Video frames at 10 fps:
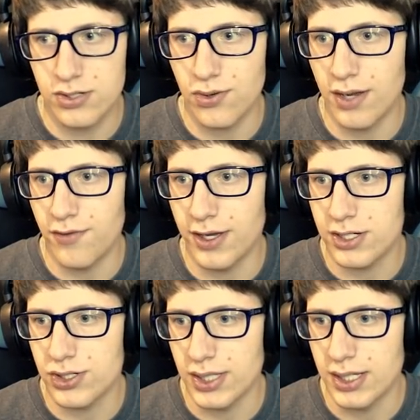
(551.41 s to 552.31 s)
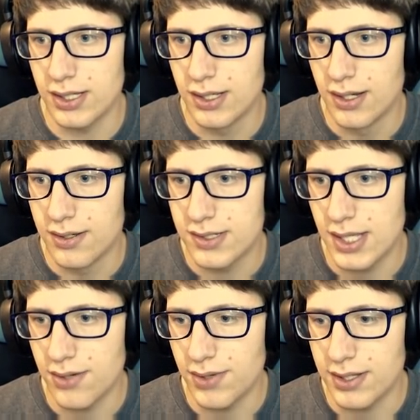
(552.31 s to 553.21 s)
graph actually, so
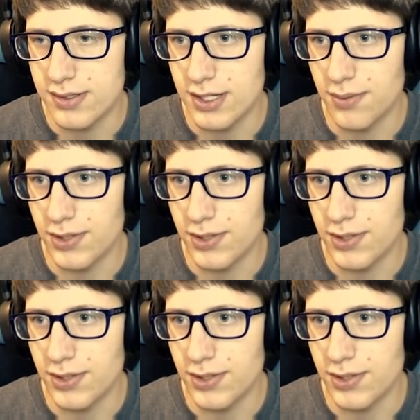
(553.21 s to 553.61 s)
that we can see it.